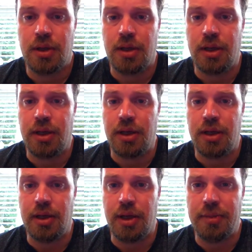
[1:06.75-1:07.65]

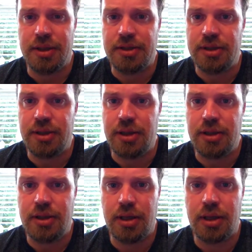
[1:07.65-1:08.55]
I mentioned
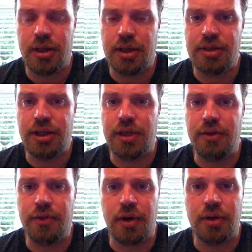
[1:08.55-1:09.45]
I think Jane
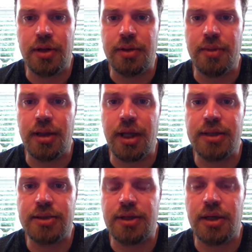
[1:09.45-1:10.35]
Duvall in my
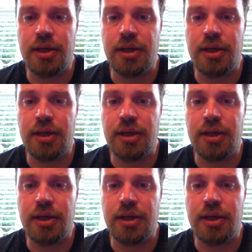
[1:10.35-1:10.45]
last